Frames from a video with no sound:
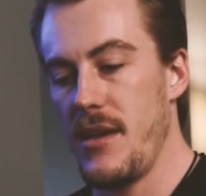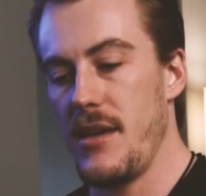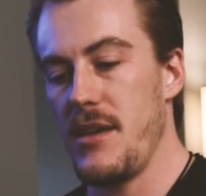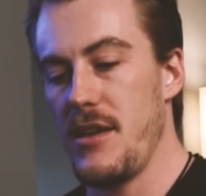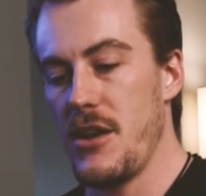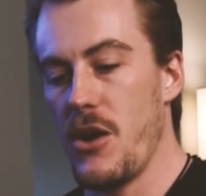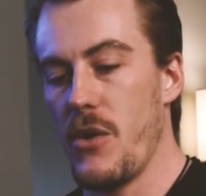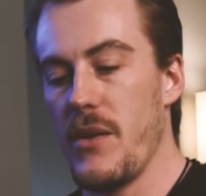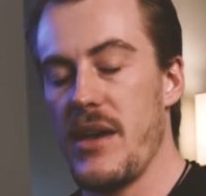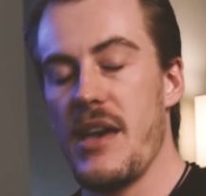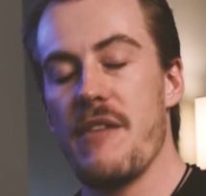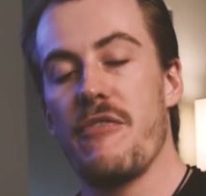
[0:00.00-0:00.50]
You
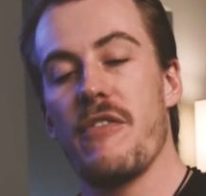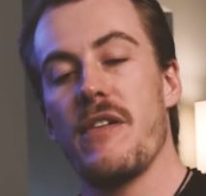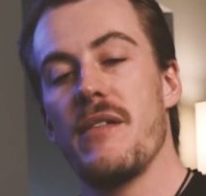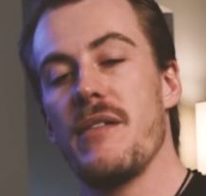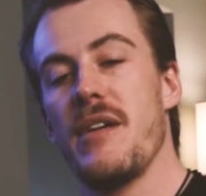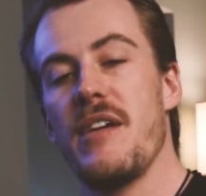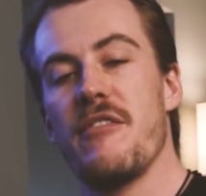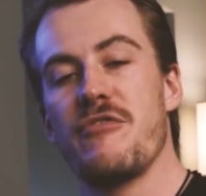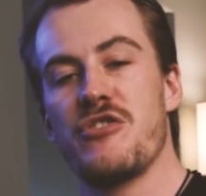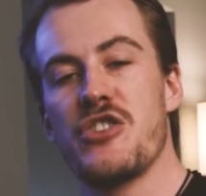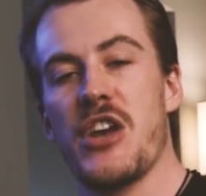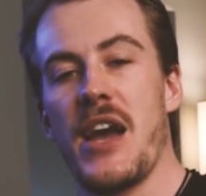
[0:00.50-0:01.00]
know,
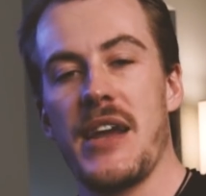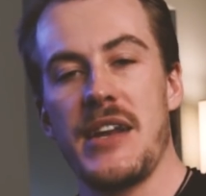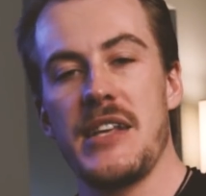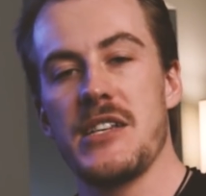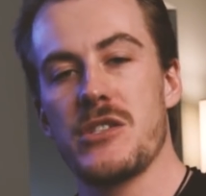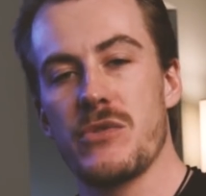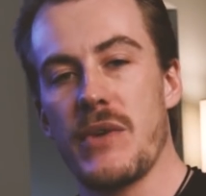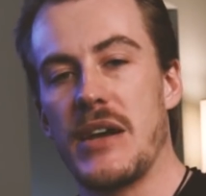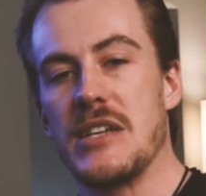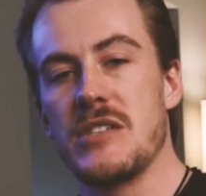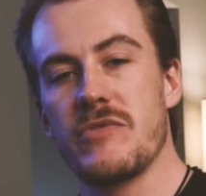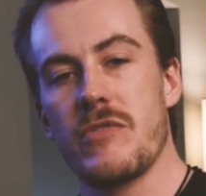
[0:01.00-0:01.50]
if Chinese
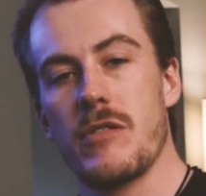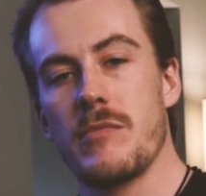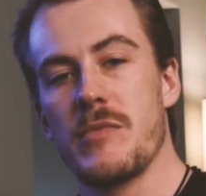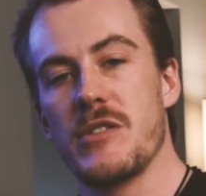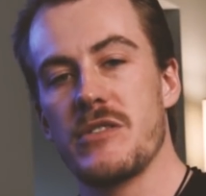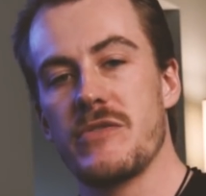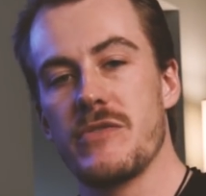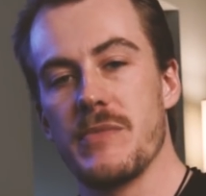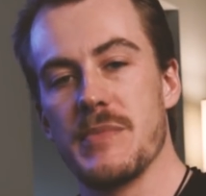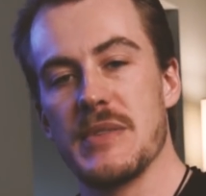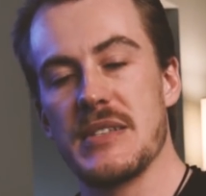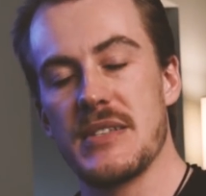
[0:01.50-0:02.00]
rice farmers
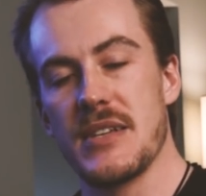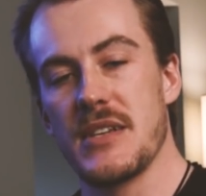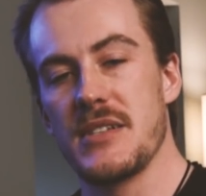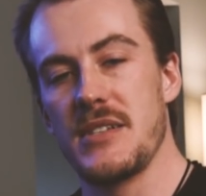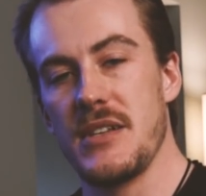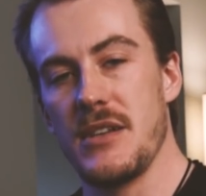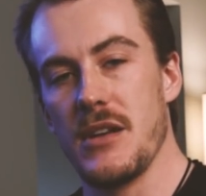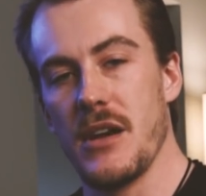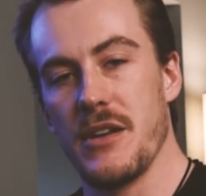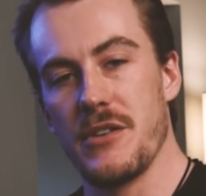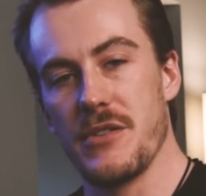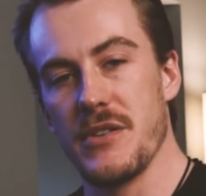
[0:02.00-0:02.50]
from the
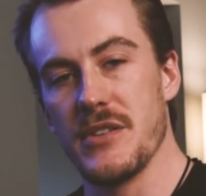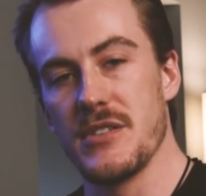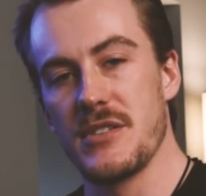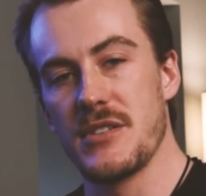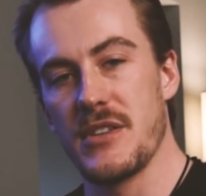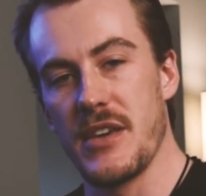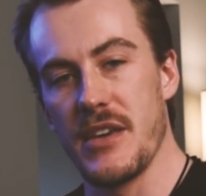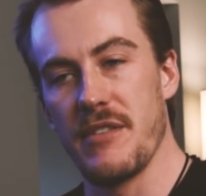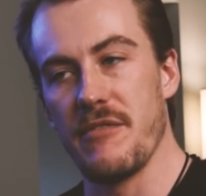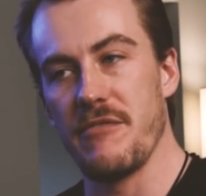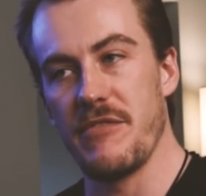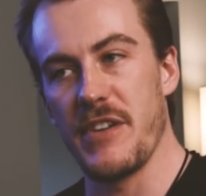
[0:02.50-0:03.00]
1600s
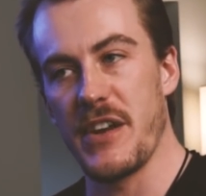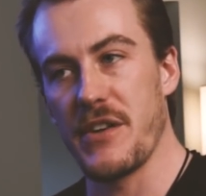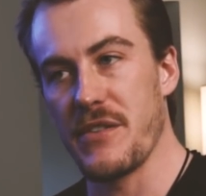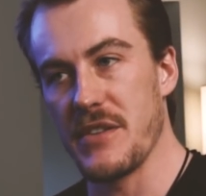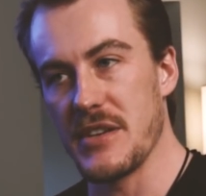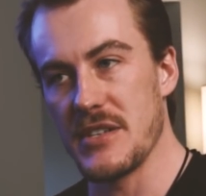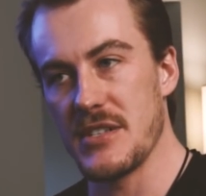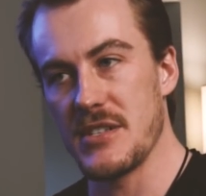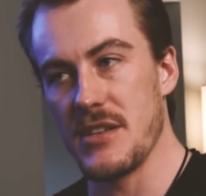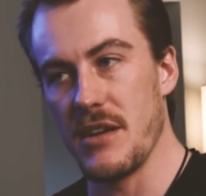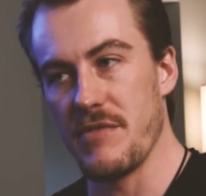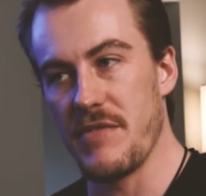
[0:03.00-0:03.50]
can figure
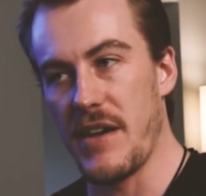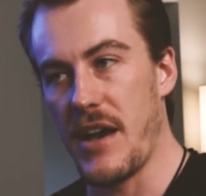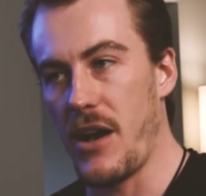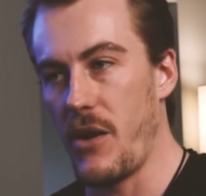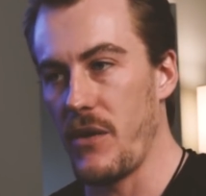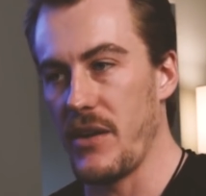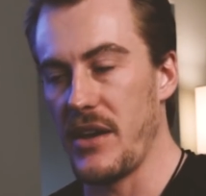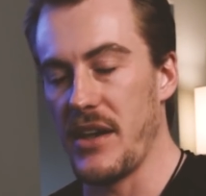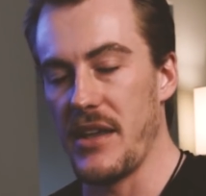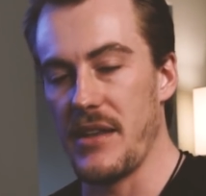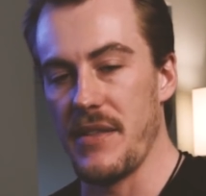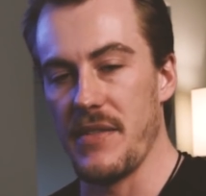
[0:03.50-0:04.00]
this stuff
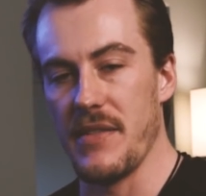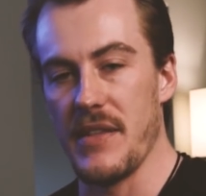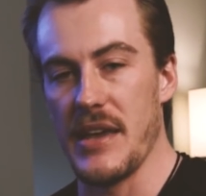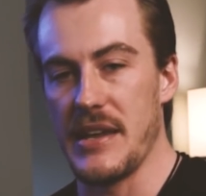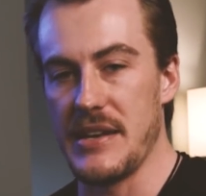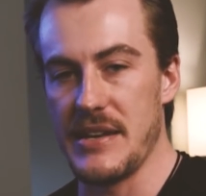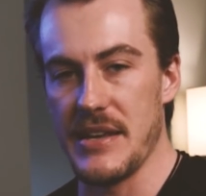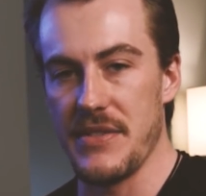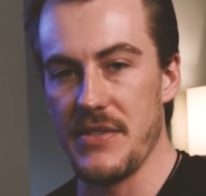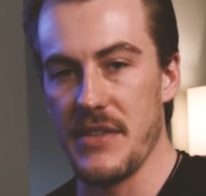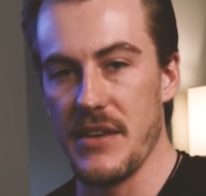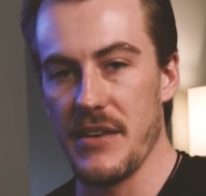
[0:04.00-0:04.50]
out, and they
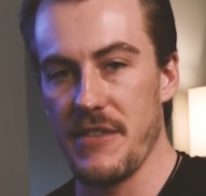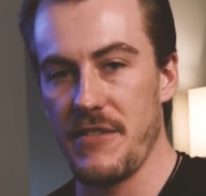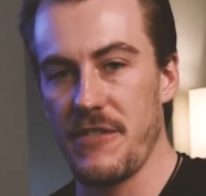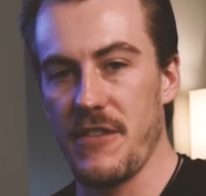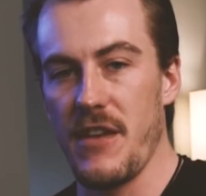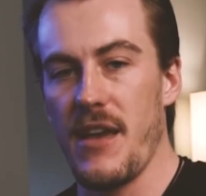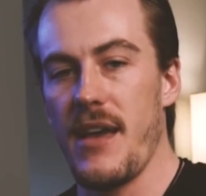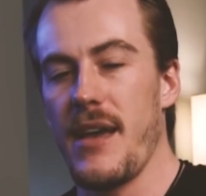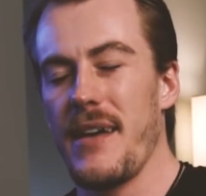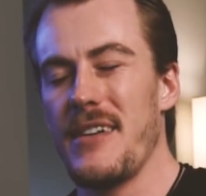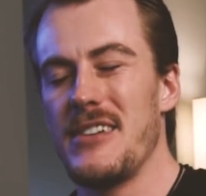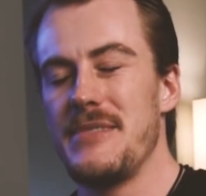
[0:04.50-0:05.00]
did this,
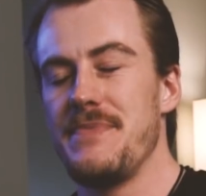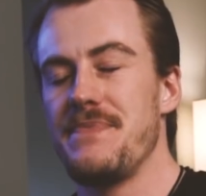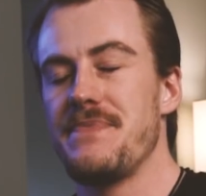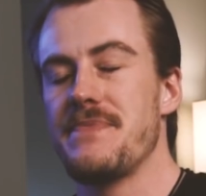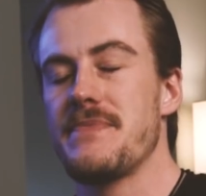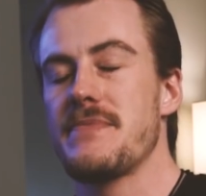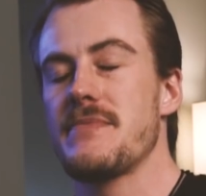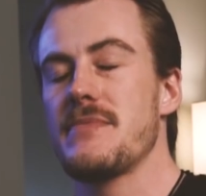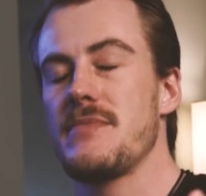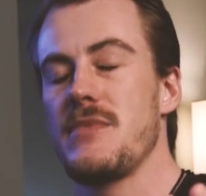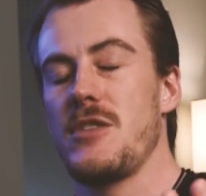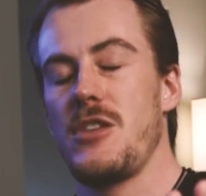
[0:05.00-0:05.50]

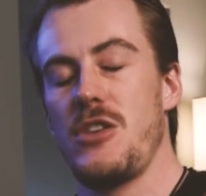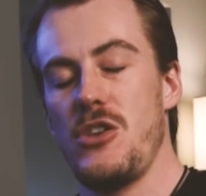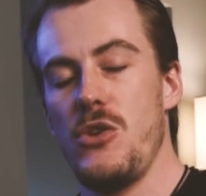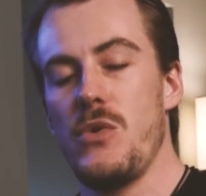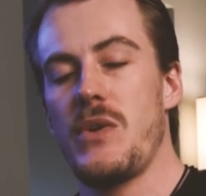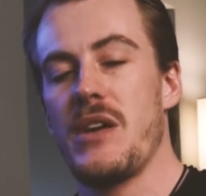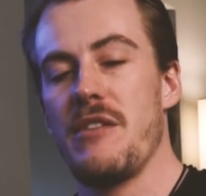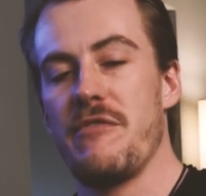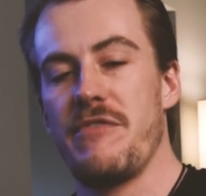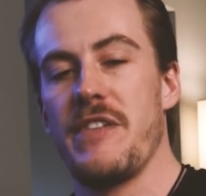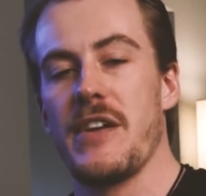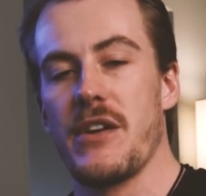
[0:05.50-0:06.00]
you
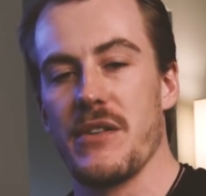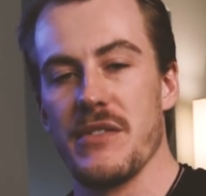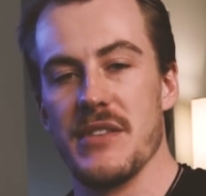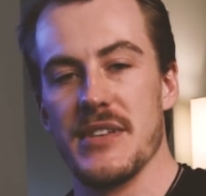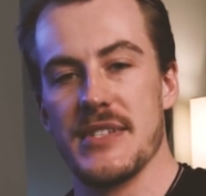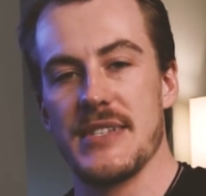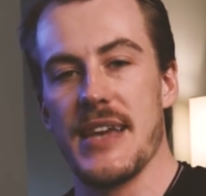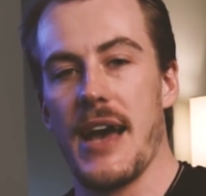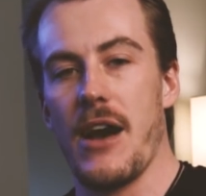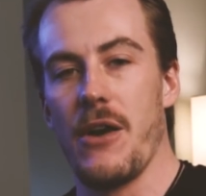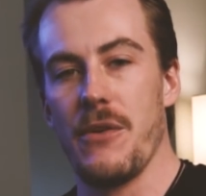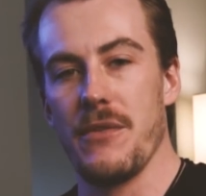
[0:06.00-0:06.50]
can figure
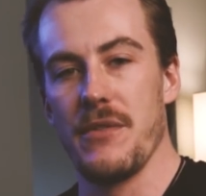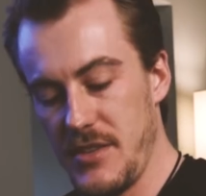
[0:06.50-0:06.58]
this out.